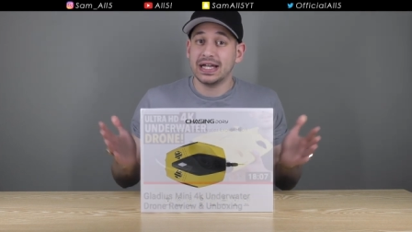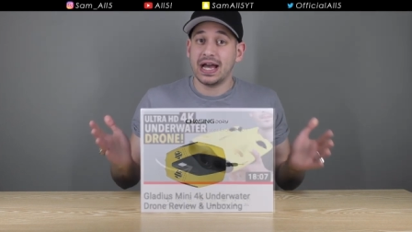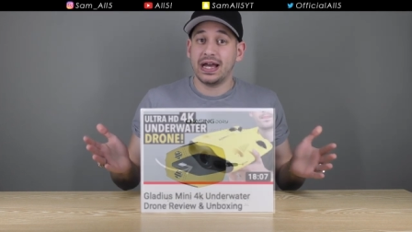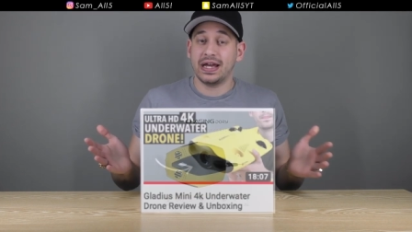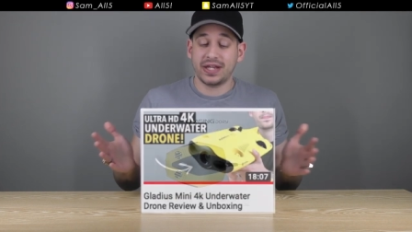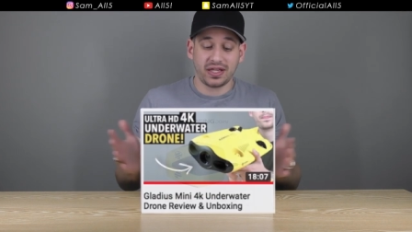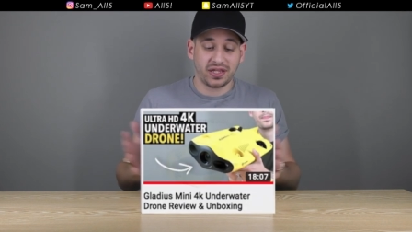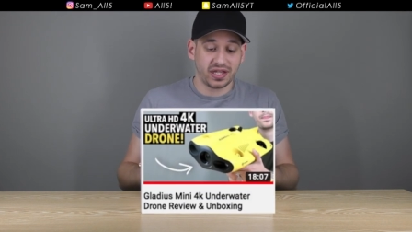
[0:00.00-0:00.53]

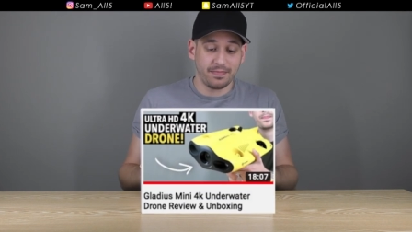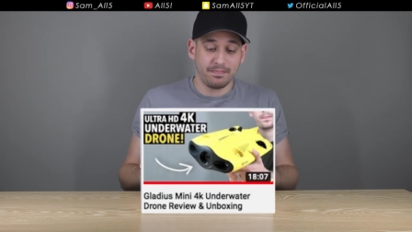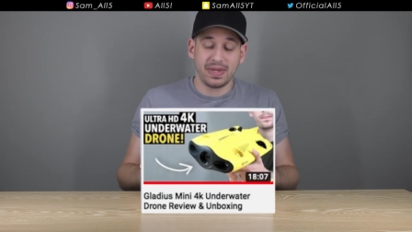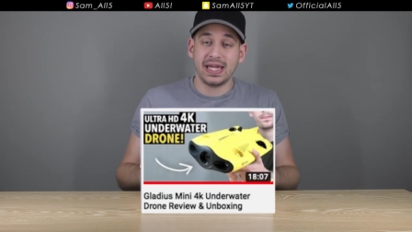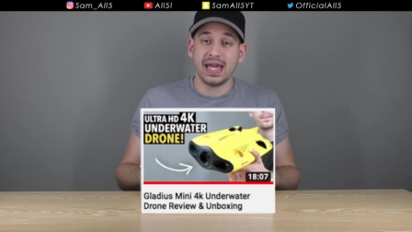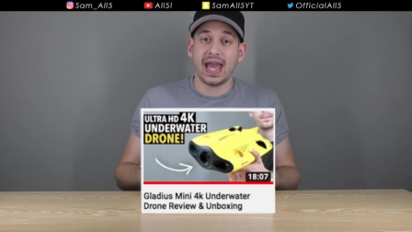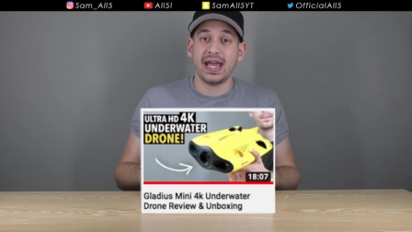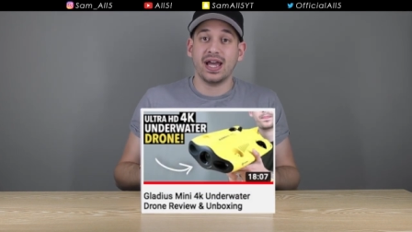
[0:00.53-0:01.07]
uh, they sent
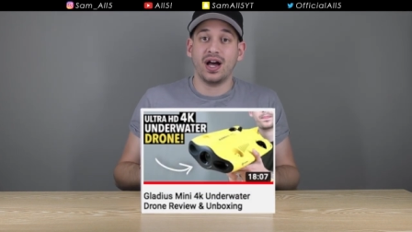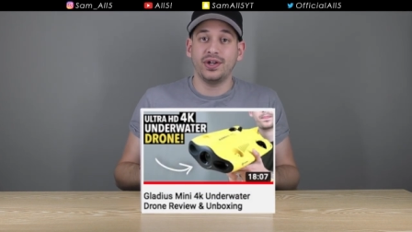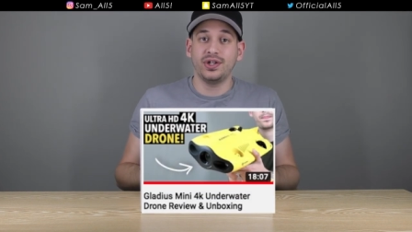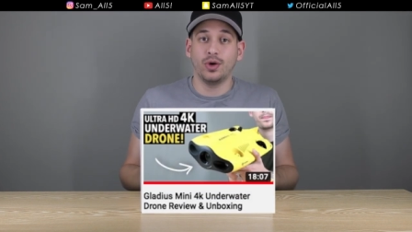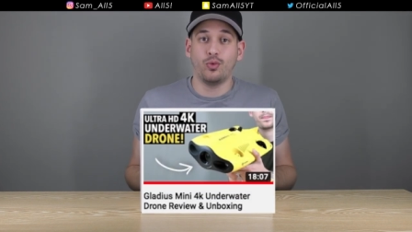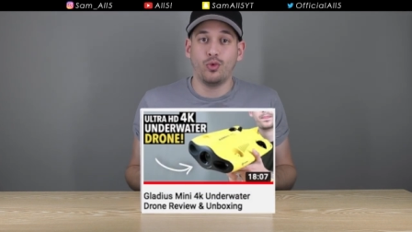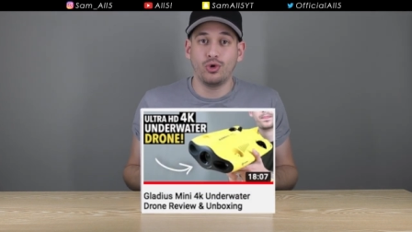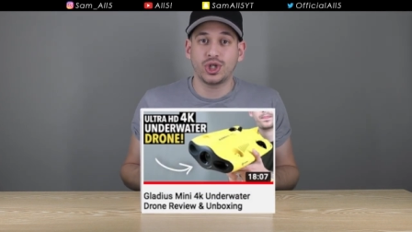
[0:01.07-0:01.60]
me a
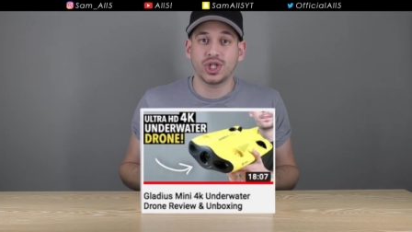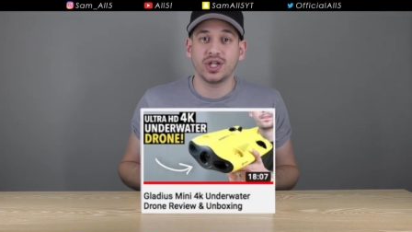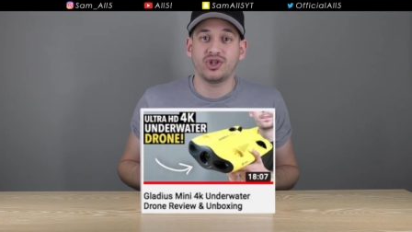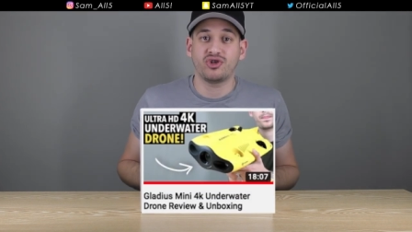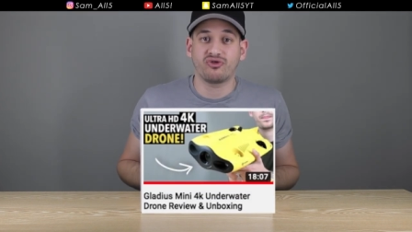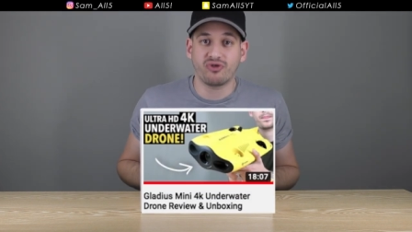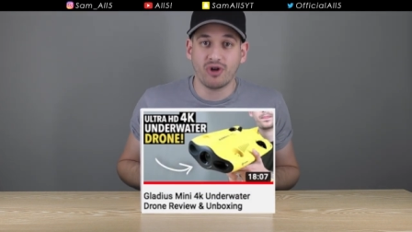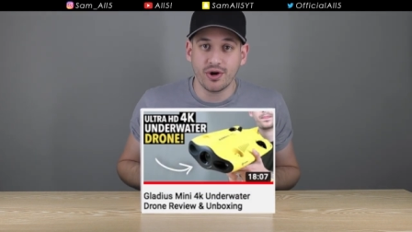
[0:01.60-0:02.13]
underwater
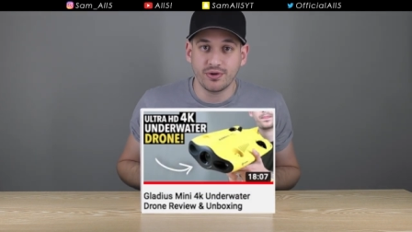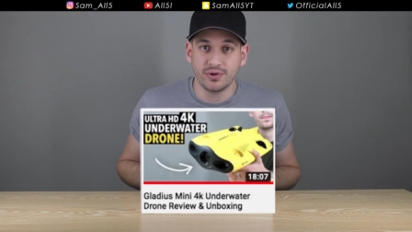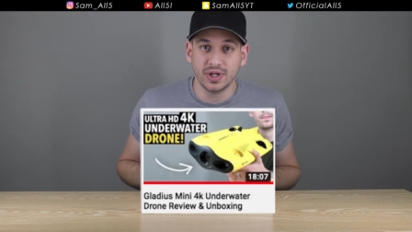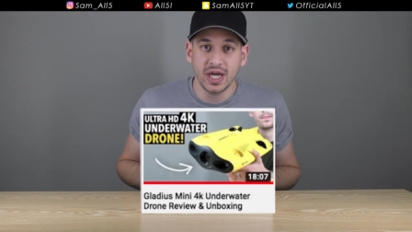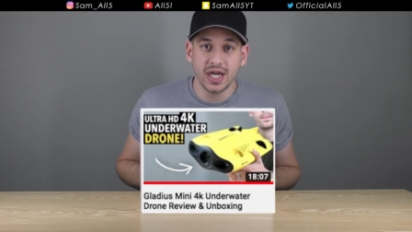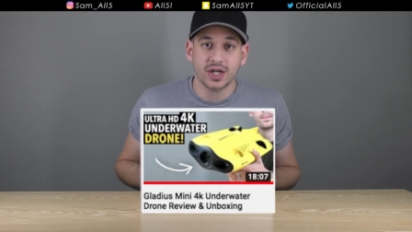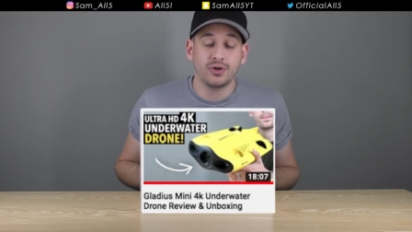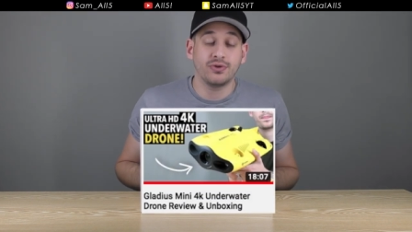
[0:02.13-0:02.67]

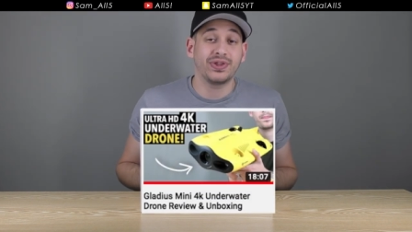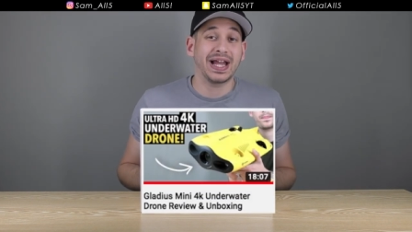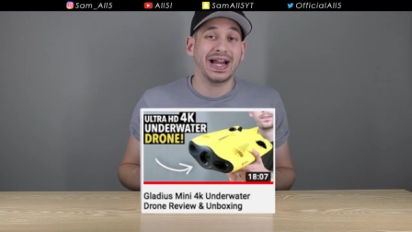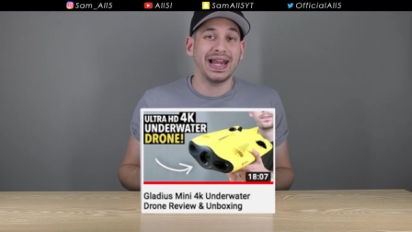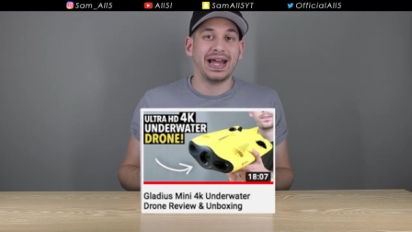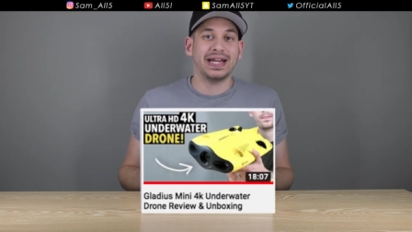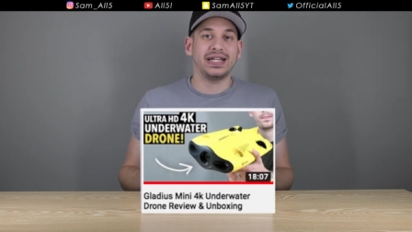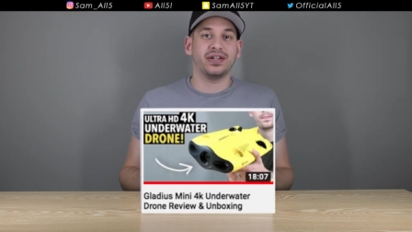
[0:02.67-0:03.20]
drone called the
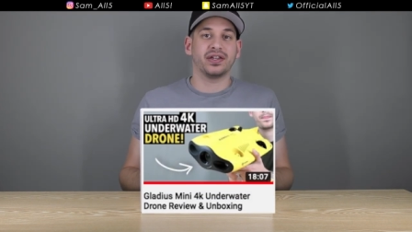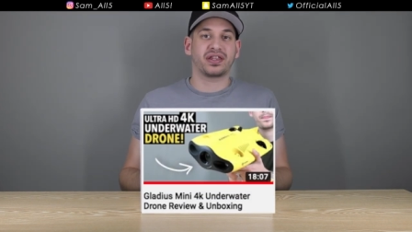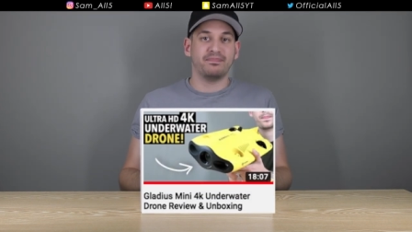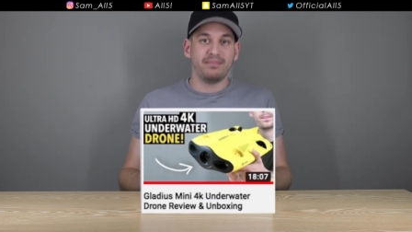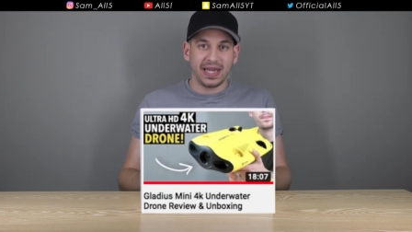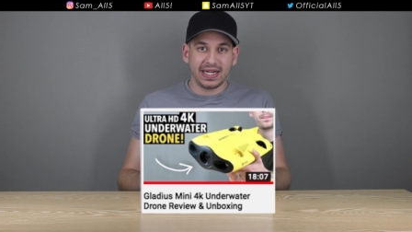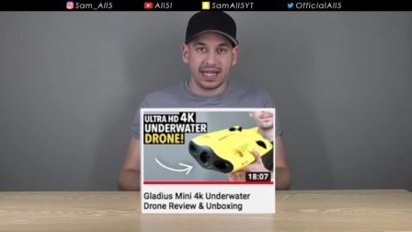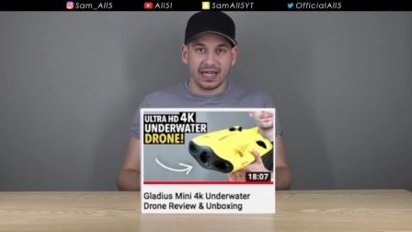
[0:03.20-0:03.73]

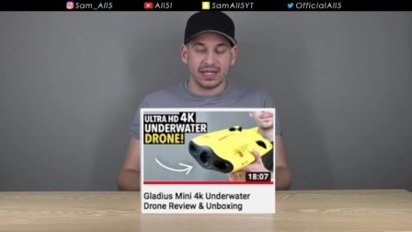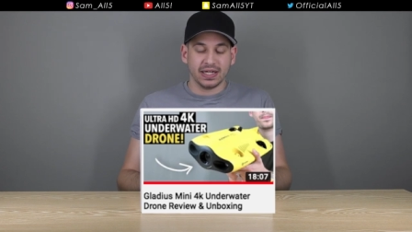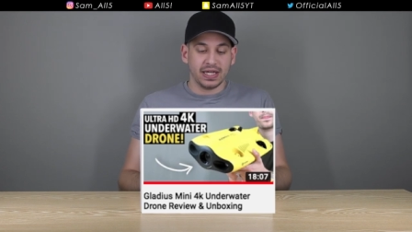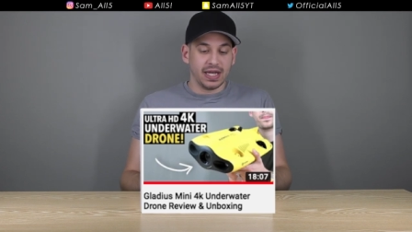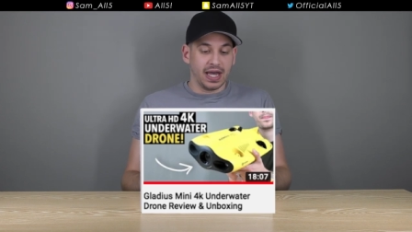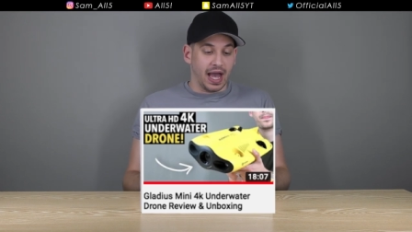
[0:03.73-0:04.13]
Gladius Mini